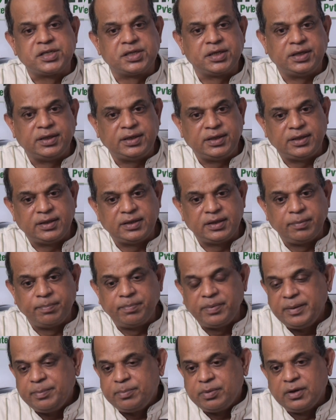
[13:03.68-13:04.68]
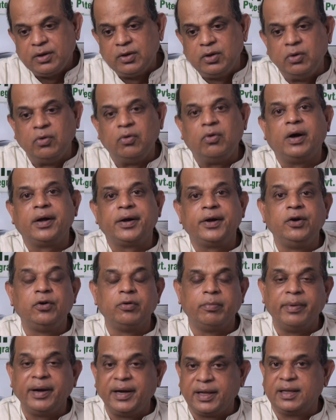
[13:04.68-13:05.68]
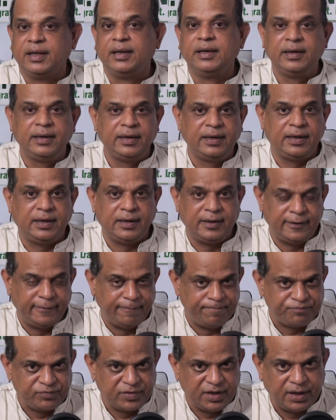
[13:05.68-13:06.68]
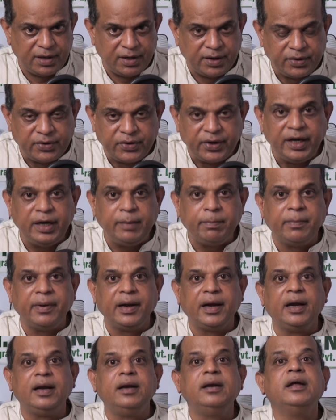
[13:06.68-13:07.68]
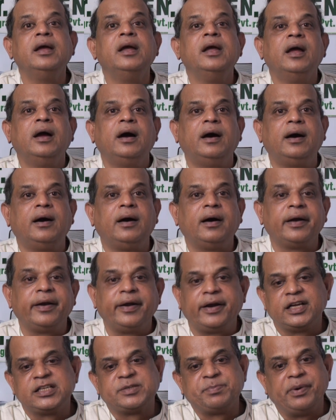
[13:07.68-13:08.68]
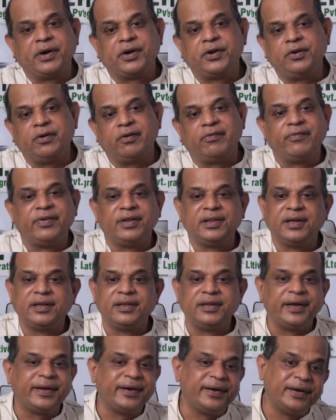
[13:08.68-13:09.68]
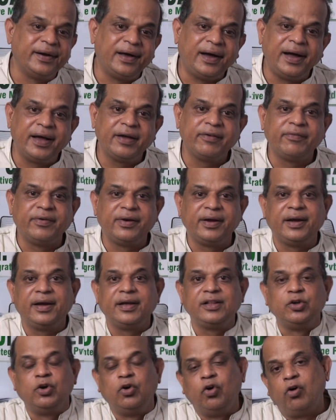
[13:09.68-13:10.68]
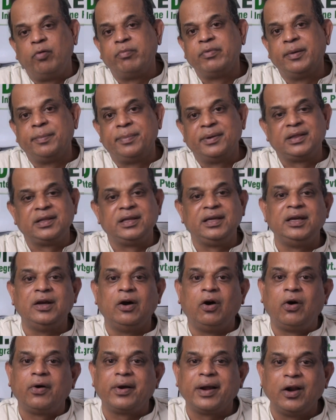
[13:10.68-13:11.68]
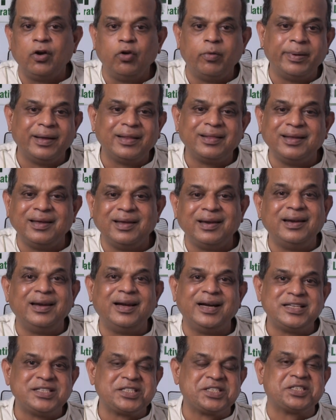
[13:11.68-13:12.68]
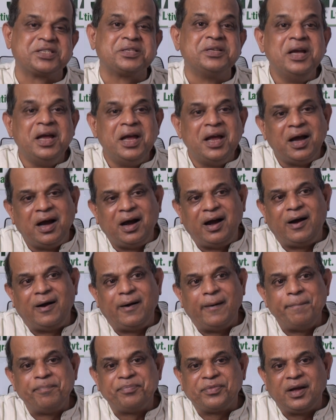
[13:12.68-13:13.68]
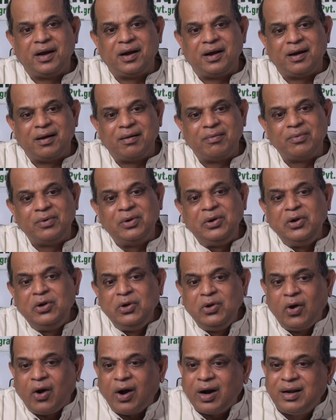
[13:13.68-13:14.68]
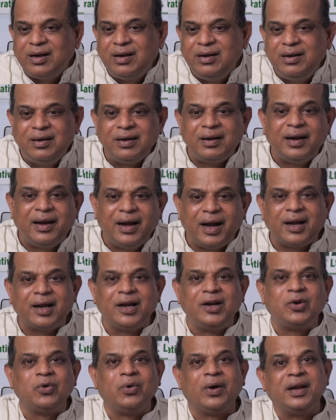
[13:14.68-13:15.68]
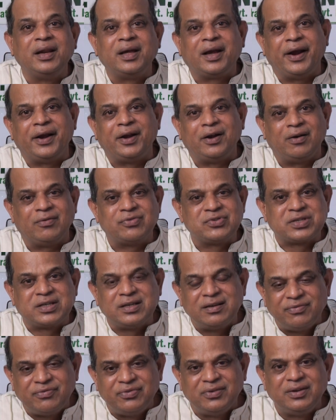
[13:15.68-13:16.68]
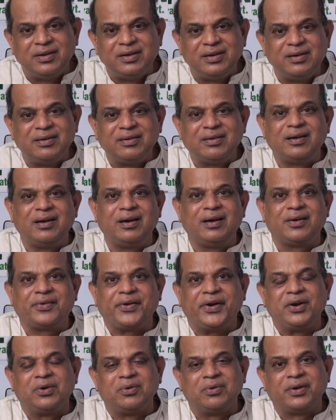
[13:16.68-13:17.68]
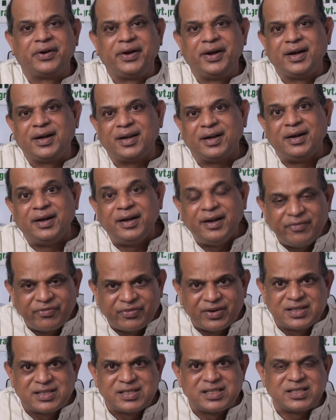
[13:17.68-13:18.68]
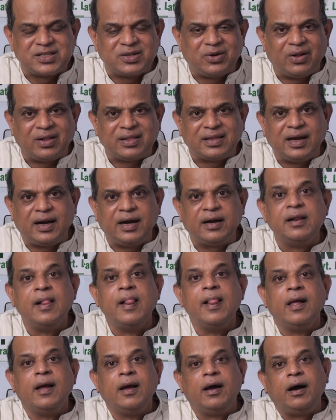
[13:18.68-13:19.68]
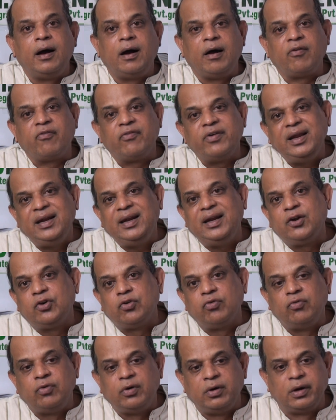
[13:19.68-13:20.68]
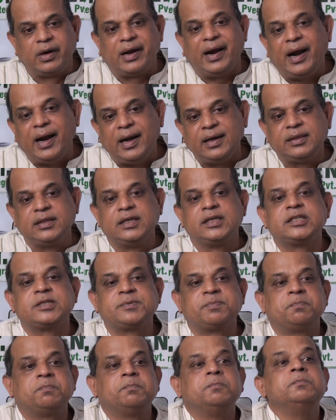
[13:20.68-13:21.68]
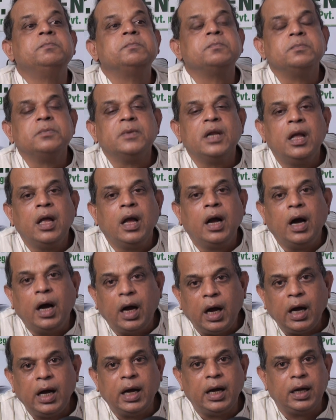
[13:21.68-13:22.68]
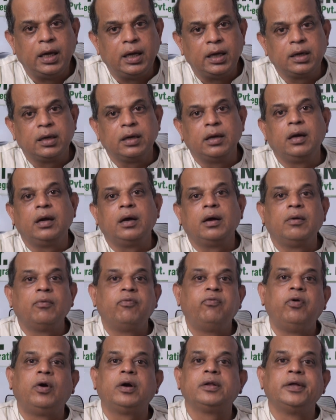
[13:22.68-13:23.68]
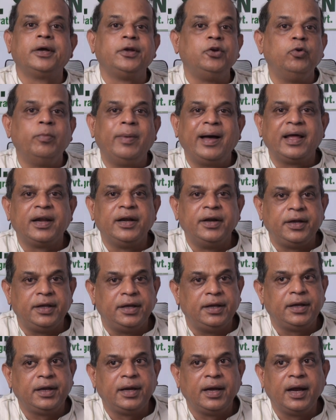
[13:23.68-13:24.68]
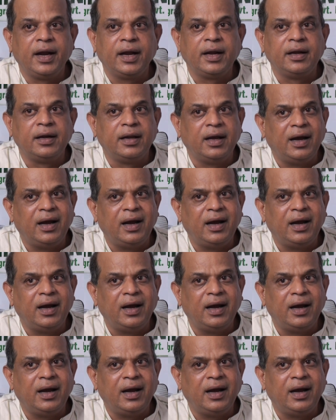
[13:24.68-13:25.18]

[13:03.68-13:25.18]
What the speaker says: the people who are into medical treatment, irrespective of whether they are in Ayurveda, homeopathy, or allopathy, let's not get into any kind of scuffle, trying to create any differences and all that. We need to work at this hour for the humanity, and